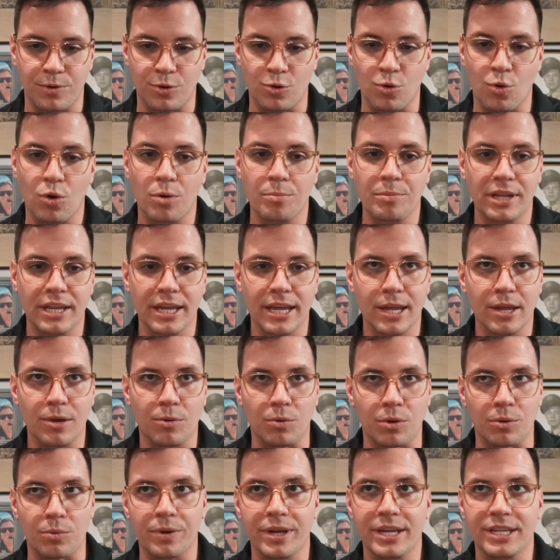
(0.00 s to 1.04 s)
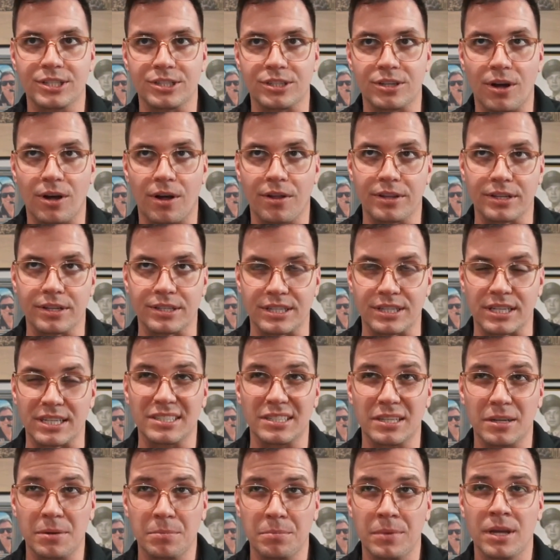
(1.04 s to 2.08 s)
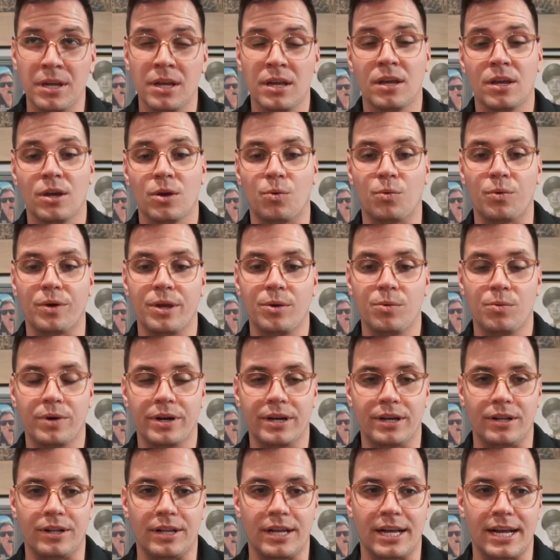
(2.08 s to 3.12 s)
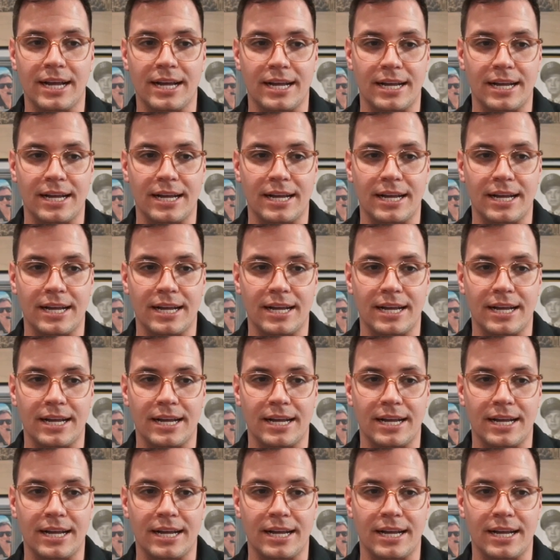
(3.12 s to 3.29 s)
Normally, when we install the system, we'll